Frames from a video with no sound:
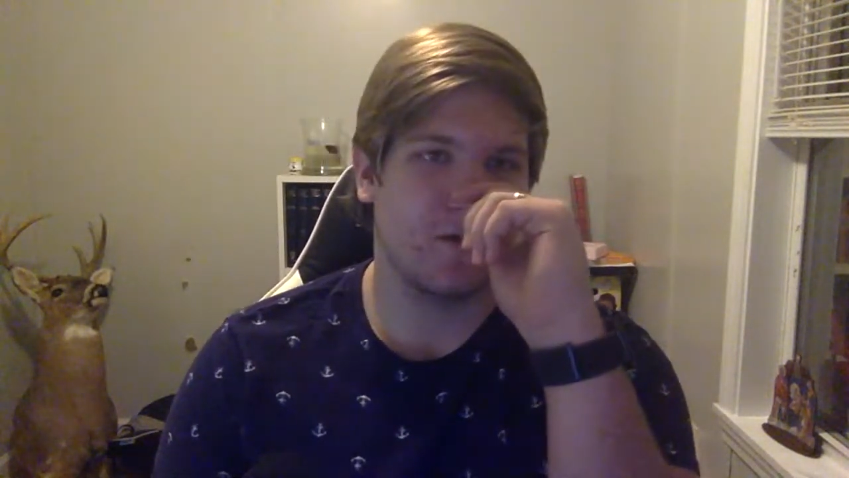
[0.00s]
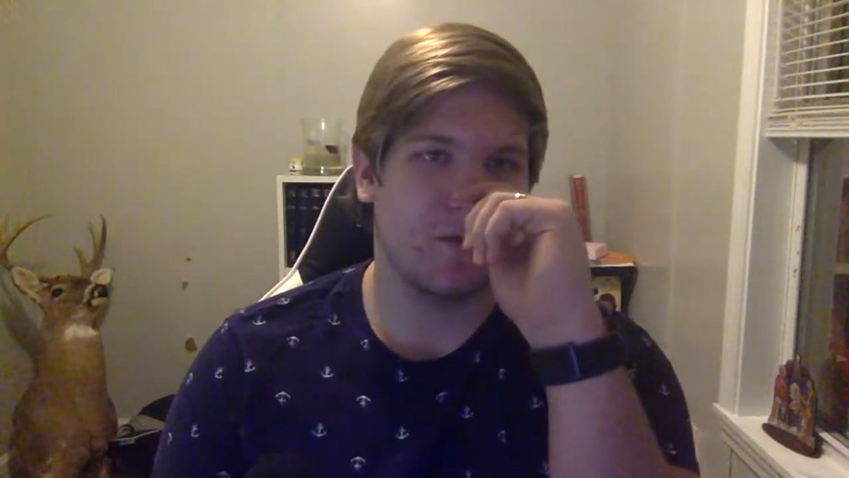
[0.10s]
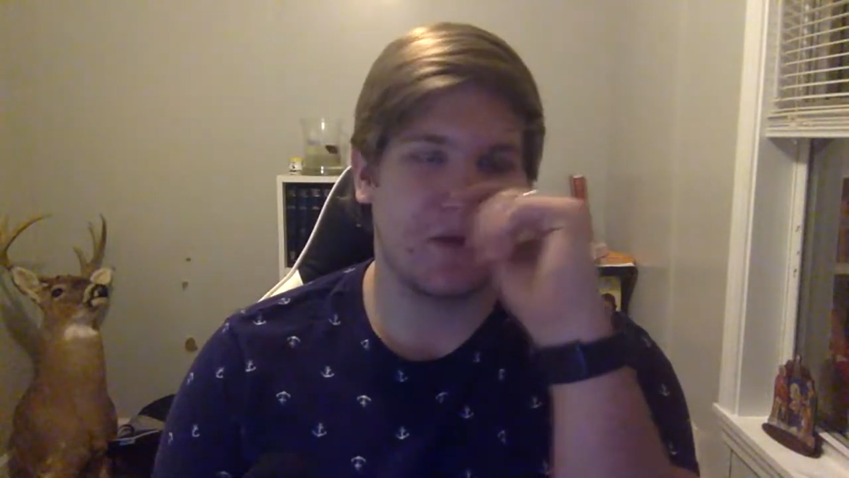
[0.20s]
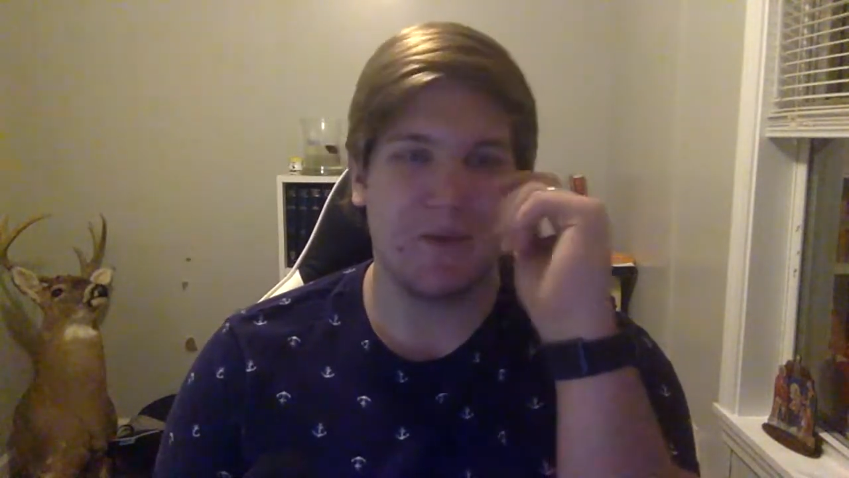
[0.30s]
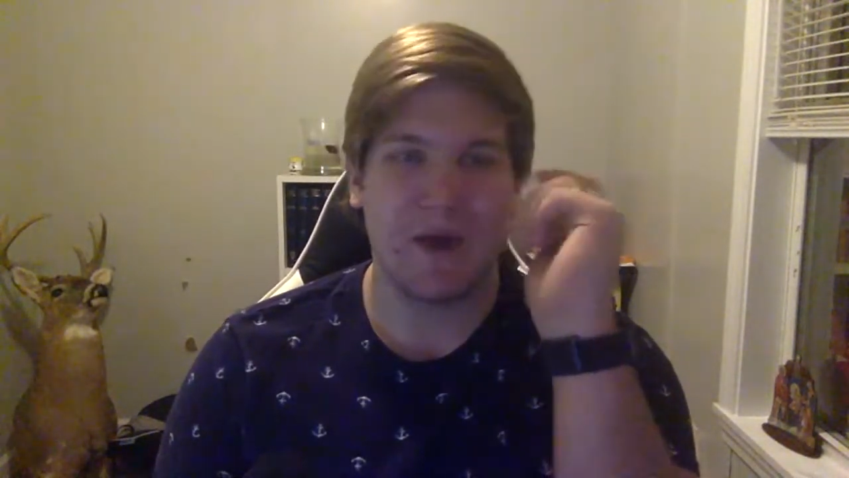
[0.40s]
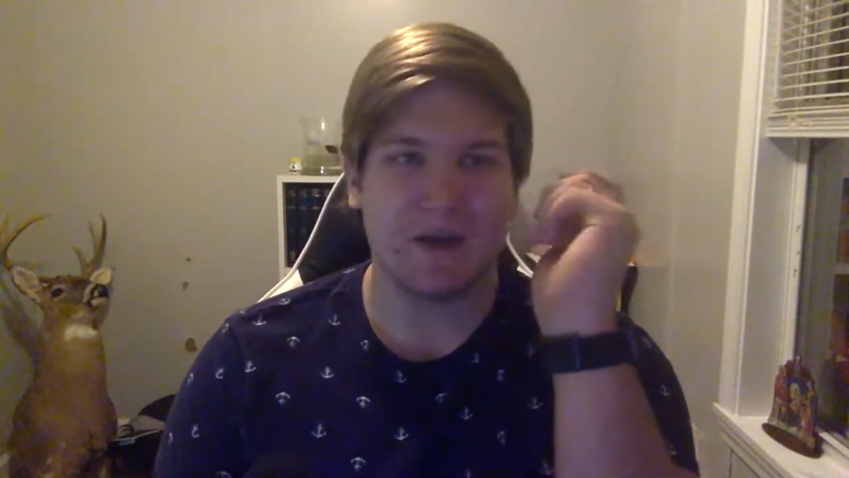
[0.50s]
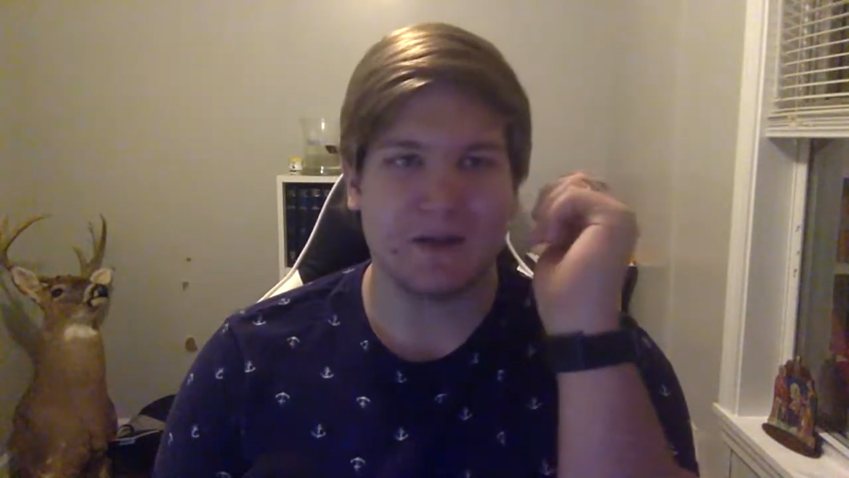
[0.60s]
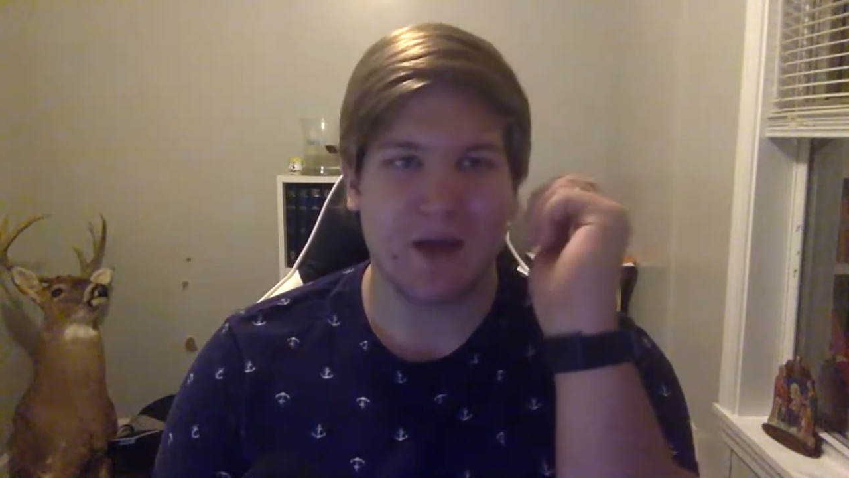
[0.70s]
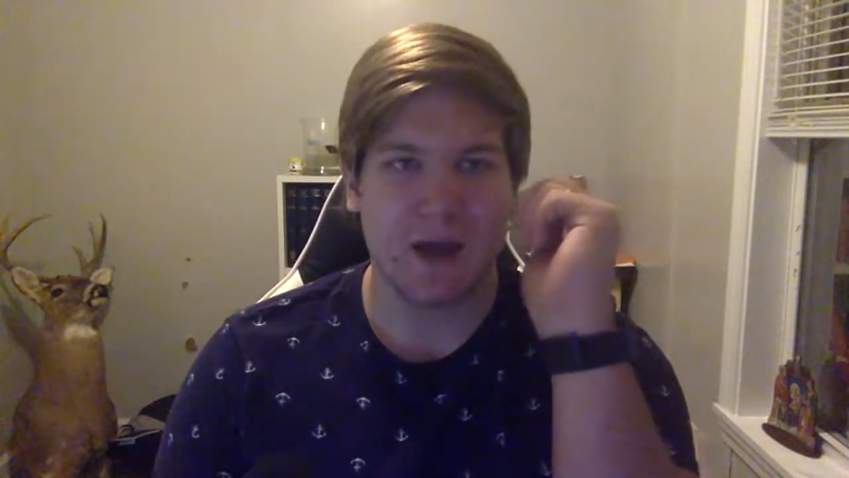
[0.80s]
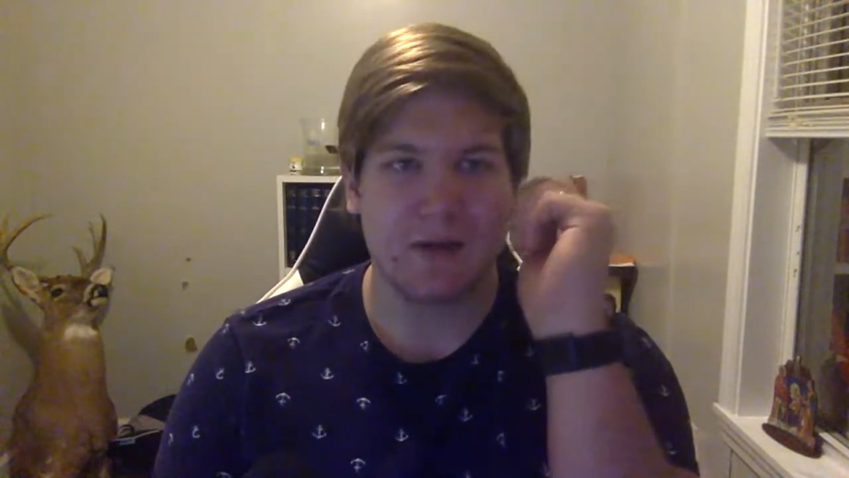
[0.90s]
Big Bang is
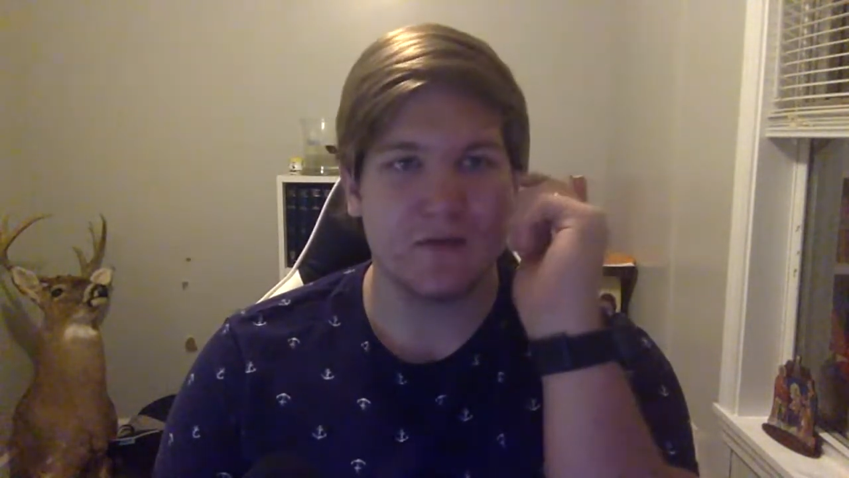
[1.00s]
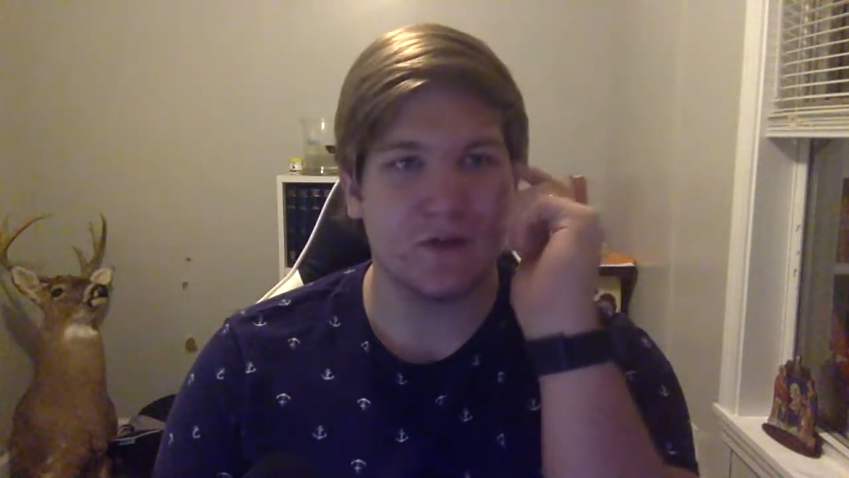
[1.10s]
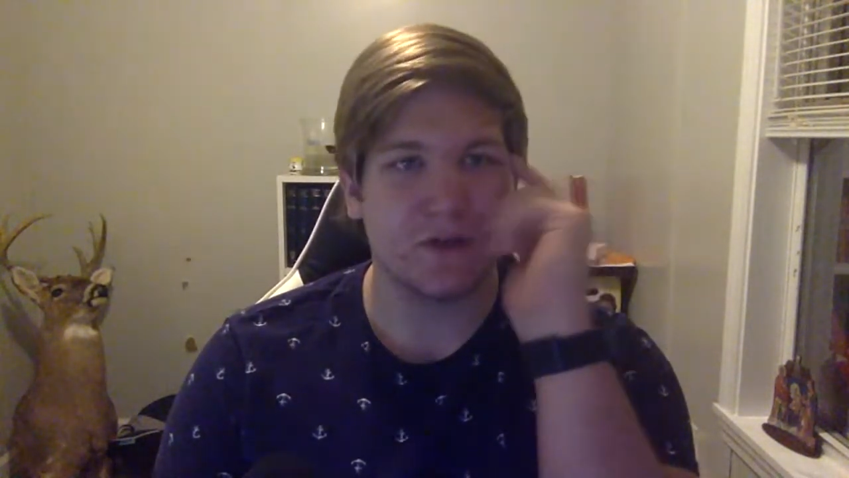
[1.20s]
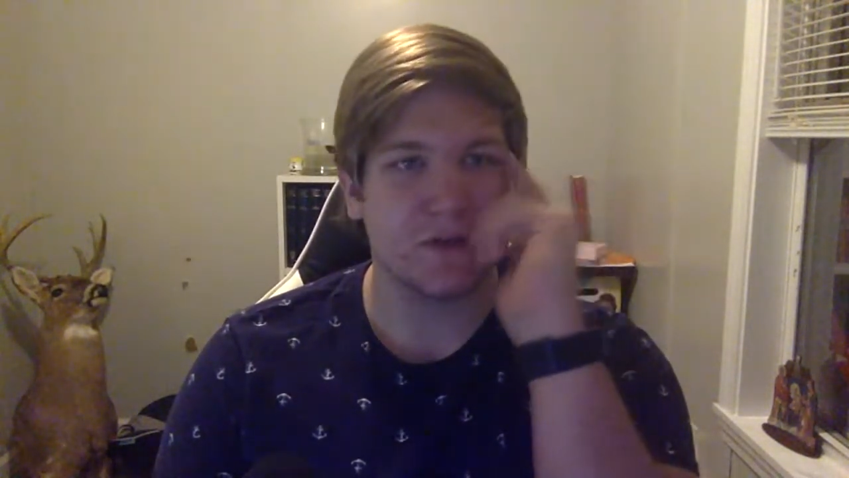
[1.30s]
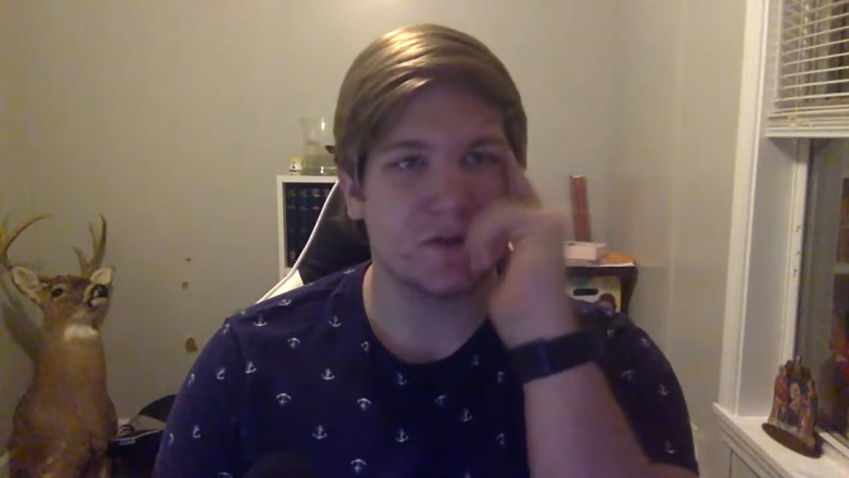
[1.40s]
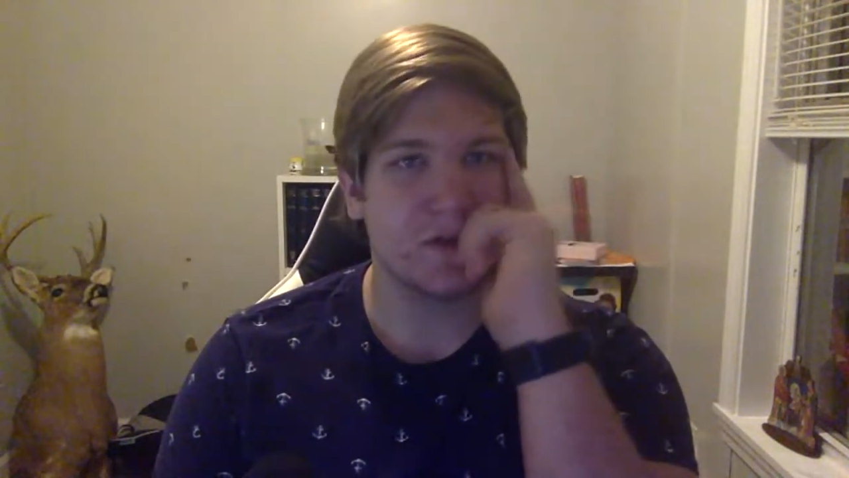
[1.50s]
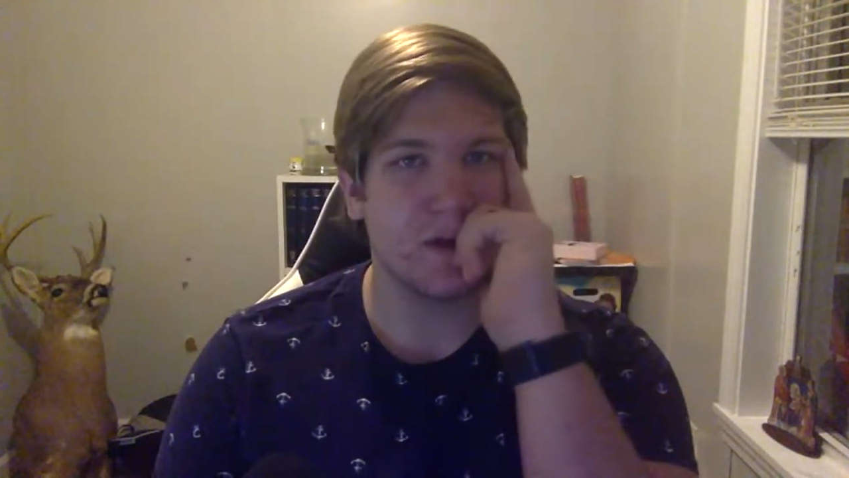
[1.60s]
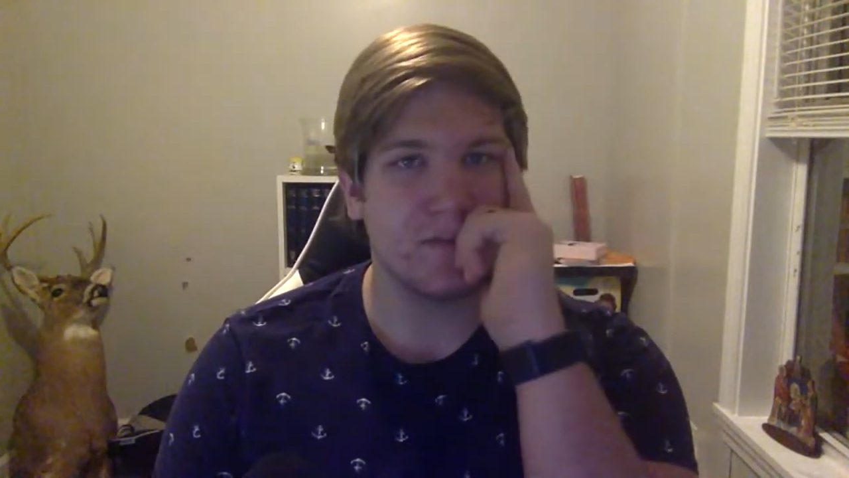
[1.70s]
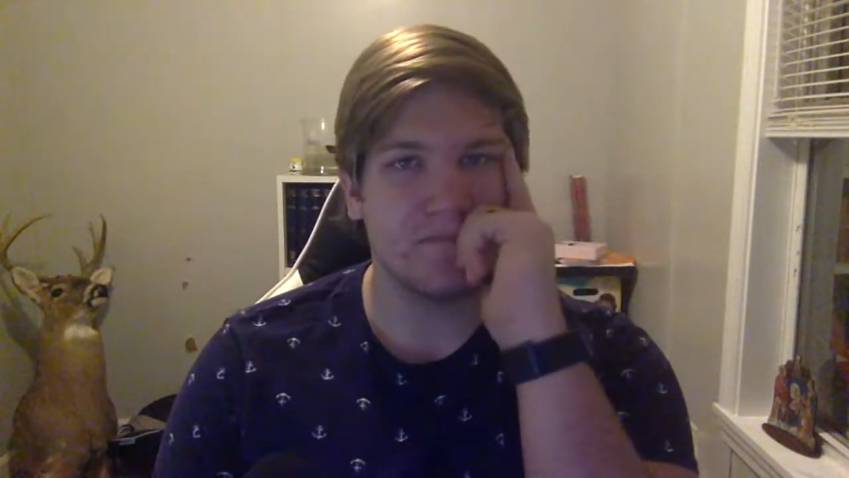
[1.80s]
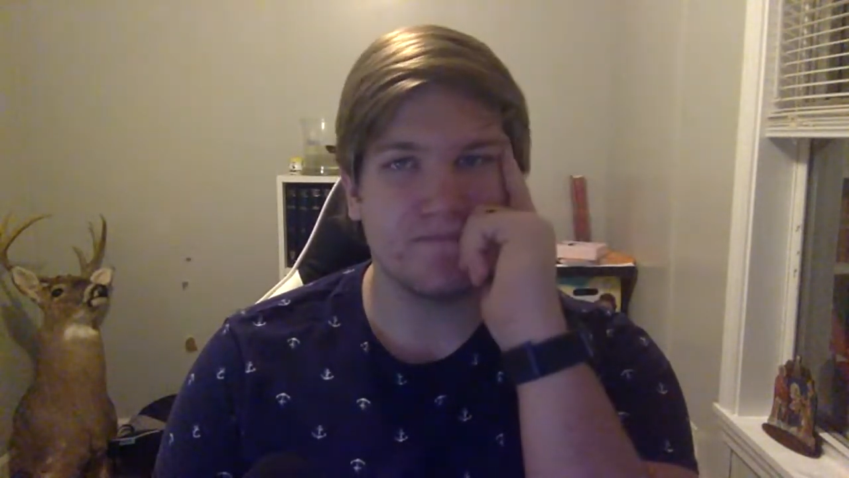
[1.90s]
kind of just
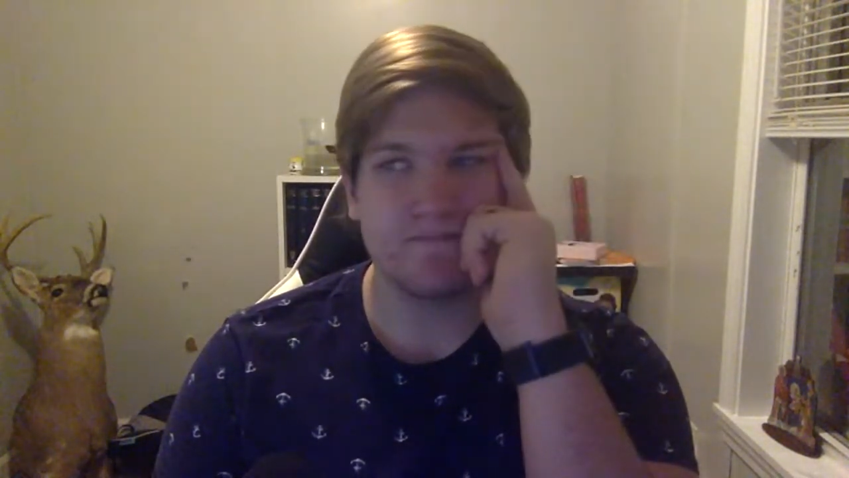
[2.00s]
um,